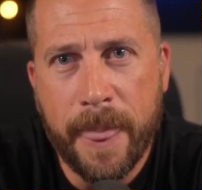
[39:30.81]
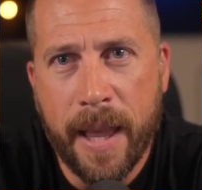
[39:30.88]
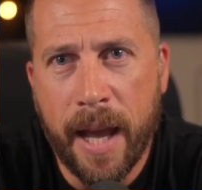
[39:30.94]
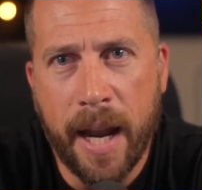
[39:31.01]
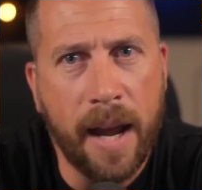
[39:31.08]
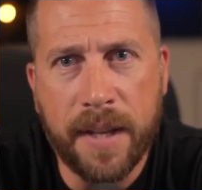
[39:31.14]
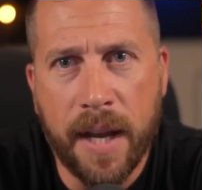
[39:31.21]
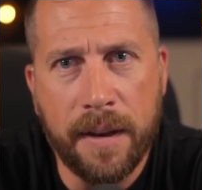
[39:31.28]
And
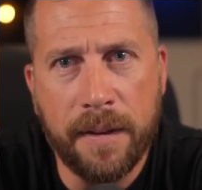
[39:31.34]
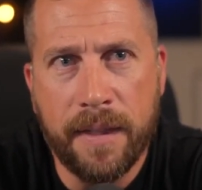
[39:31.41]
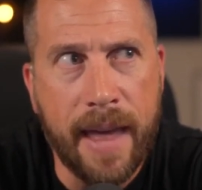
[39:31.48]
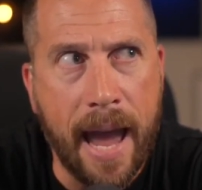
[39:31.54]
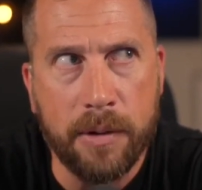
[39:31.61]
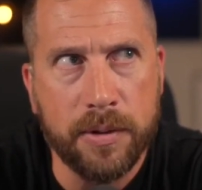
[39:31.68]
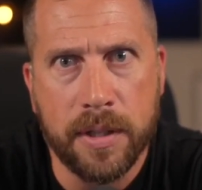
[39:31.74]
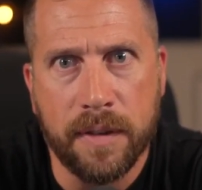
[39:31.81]
I've done
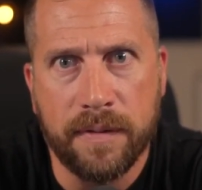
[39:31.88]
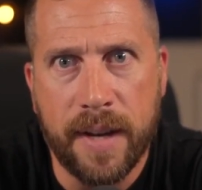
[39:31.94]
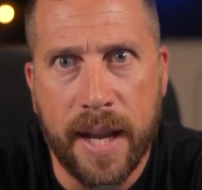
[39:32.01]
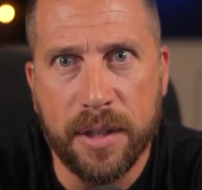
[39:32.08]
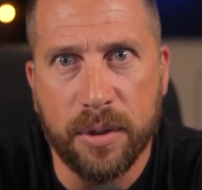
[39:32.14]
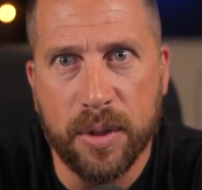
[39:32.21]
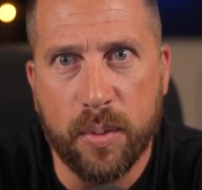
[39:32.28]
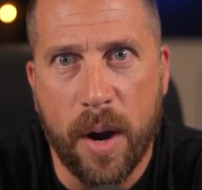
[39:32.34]
thousands of
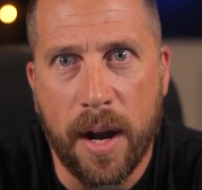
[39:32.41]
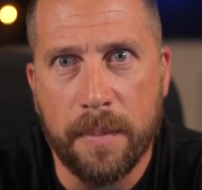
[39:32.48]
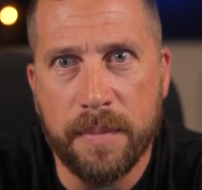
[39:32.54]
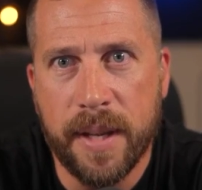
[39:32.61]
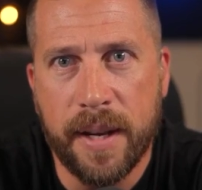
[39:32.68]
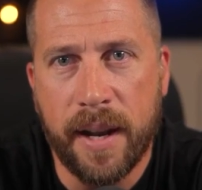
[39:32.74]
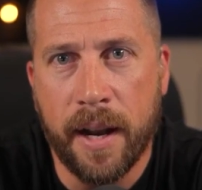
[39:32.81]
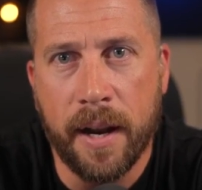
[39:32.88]
nasal swabs
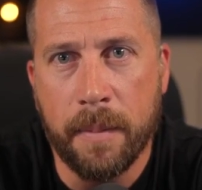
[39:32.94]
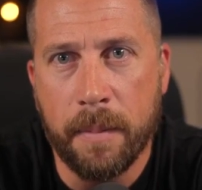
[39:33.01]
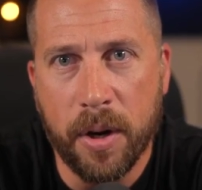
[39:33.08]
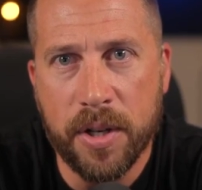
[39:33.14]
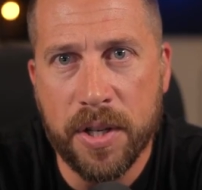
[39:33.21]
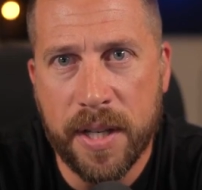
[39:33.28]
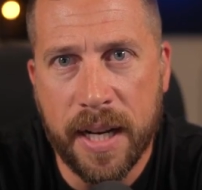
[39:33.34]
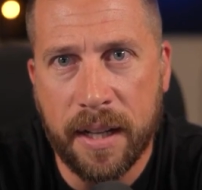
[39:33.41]
in an
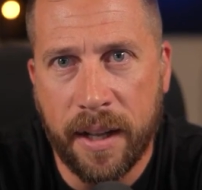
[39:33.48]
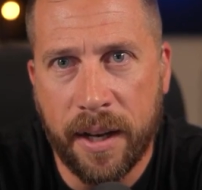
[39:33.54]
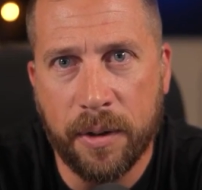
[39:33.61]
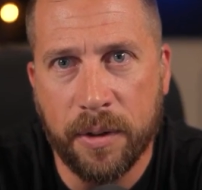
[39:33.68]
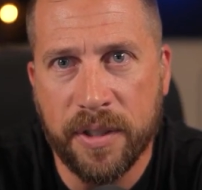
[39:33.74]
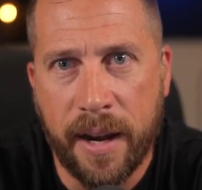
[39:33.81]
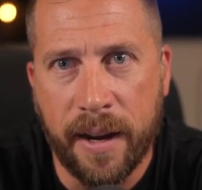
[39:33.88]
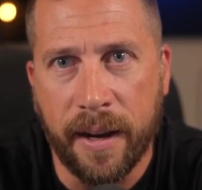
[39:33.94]
emergency clinical
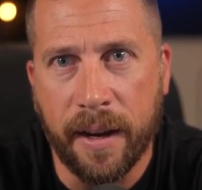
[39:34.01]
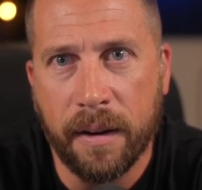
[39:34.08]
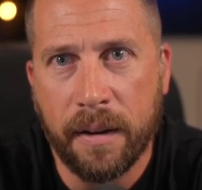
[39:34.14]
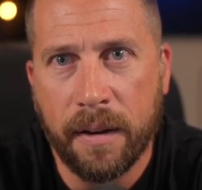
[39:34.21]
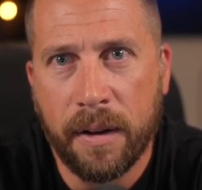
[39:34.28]
setting.